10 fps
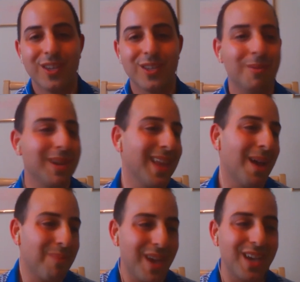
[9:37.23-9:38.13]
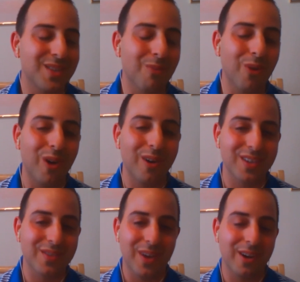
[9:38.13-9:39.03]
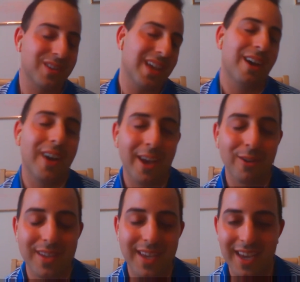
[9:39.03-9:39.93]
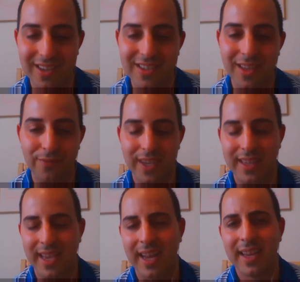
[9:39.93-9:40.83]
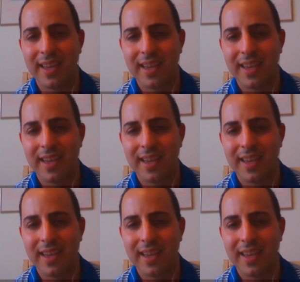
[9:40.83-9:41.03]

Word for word: somebody that pays more as far as uh, health care stuff like that.